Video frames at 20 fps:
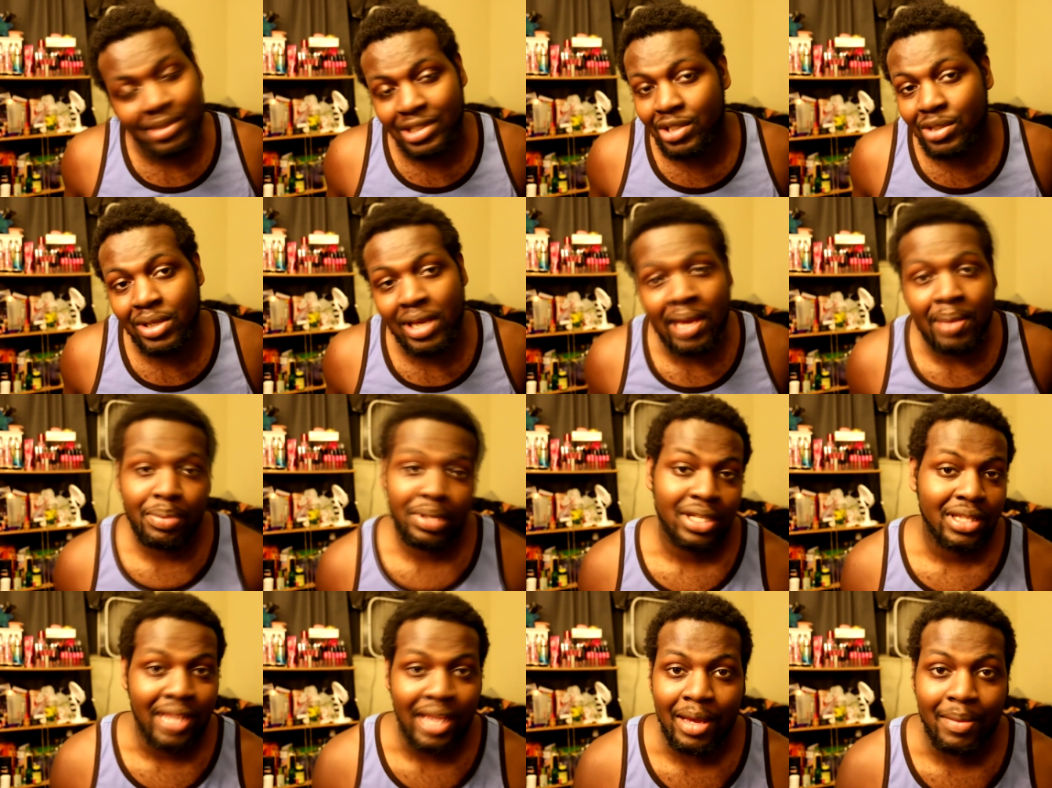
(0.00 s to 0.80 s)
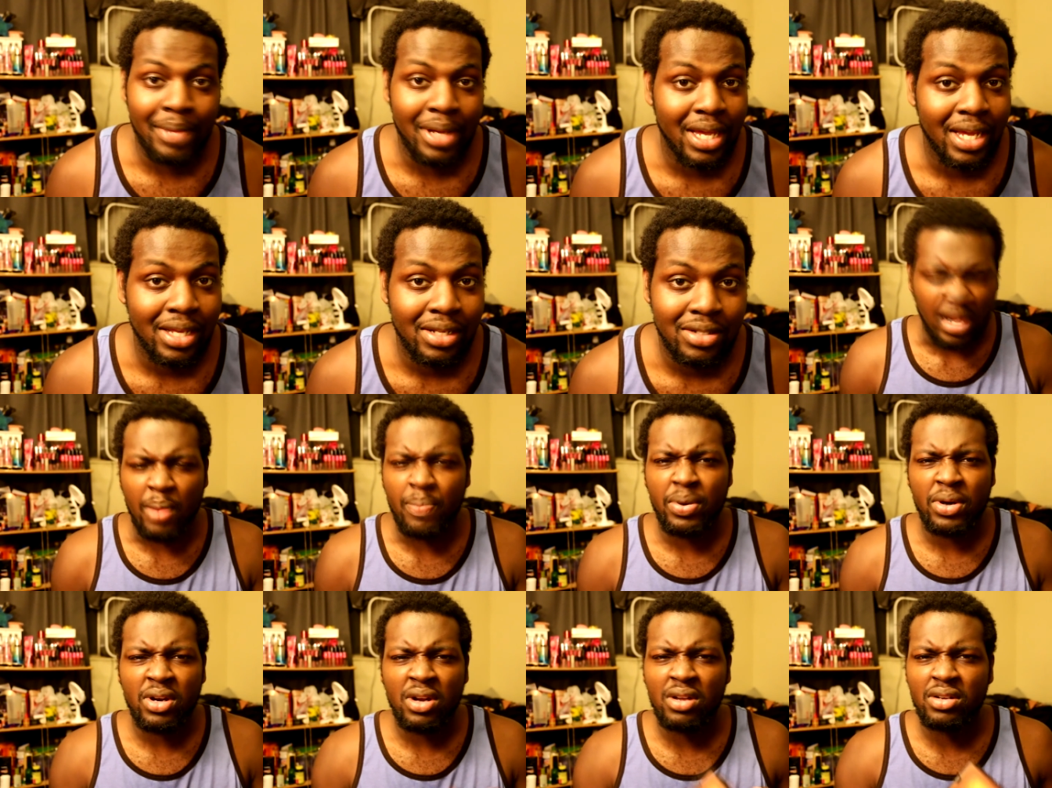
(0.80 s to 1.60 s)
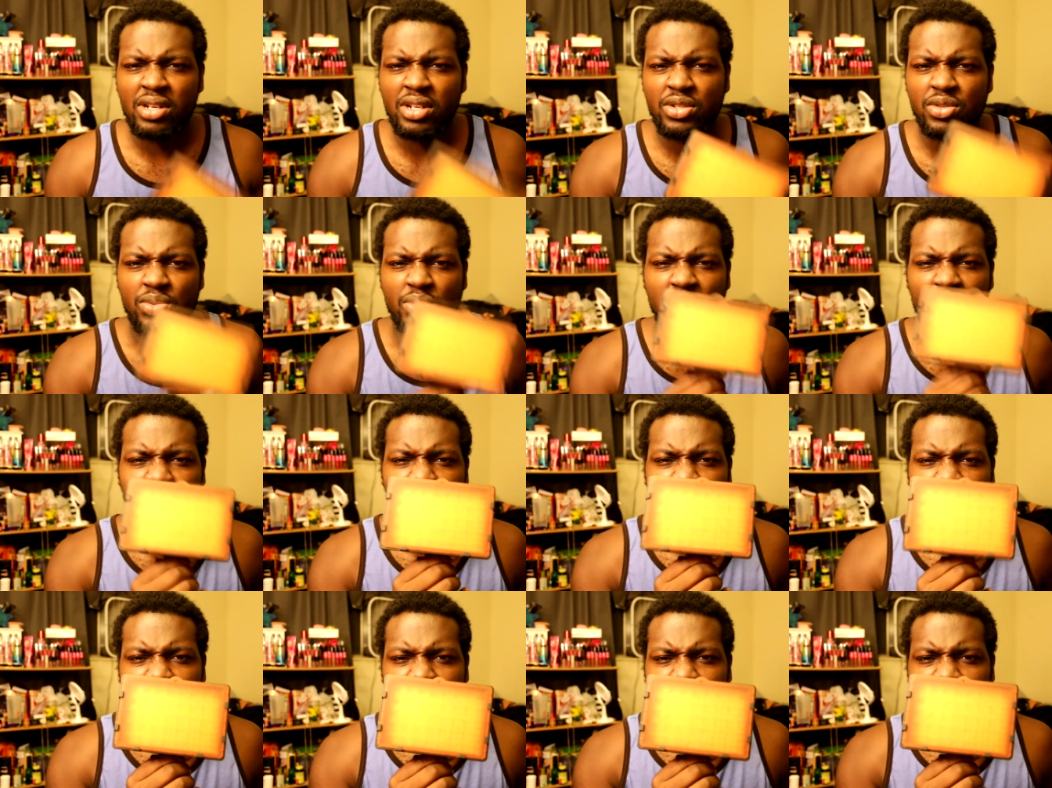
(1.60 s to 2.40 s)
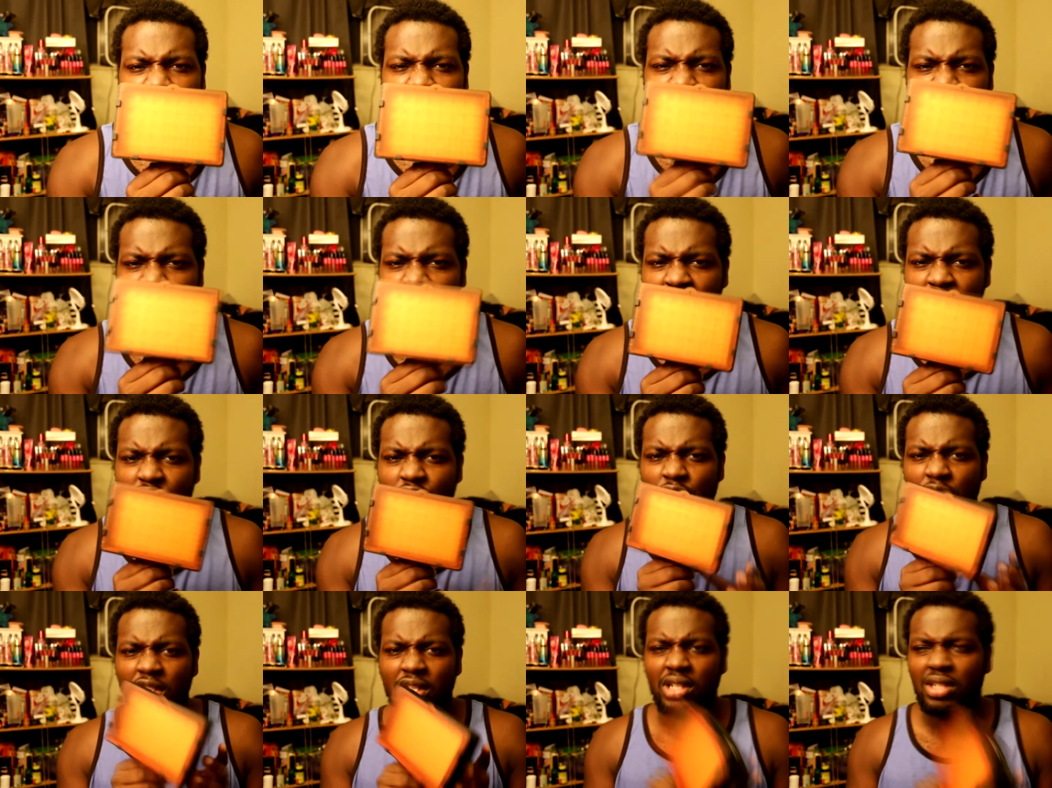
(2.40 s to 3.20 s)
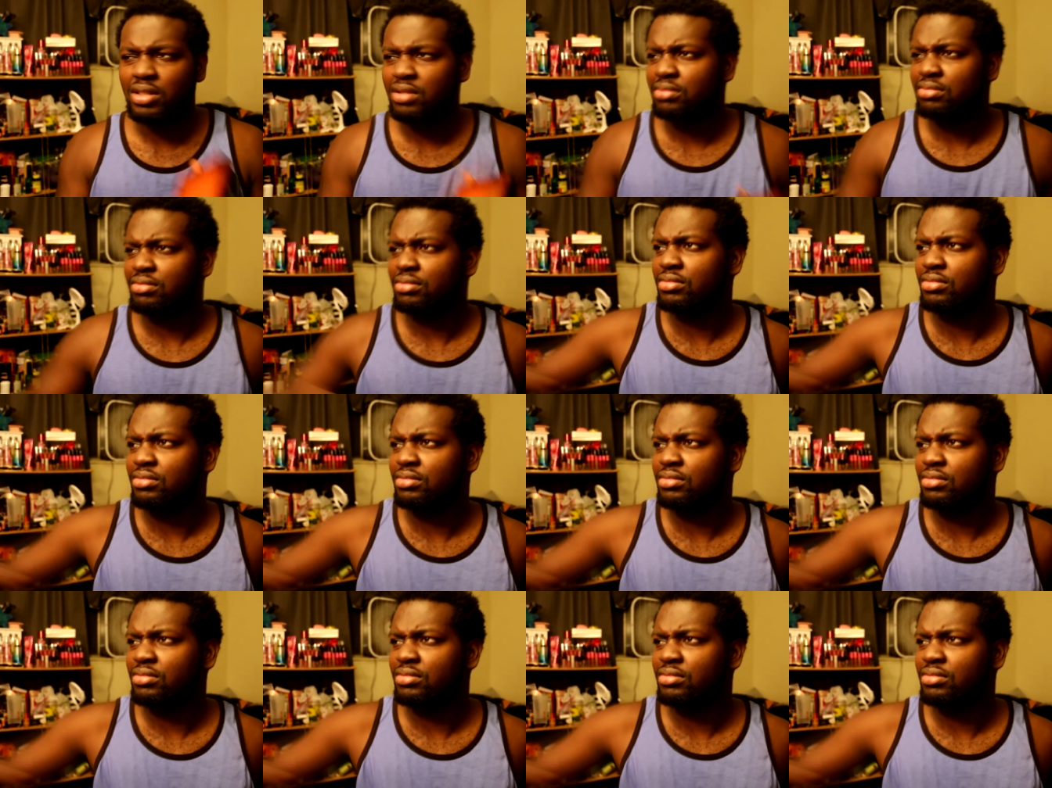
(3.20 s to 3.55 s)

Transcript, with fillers: You can't beat that, man. I put on this one. Let's see how this one looks.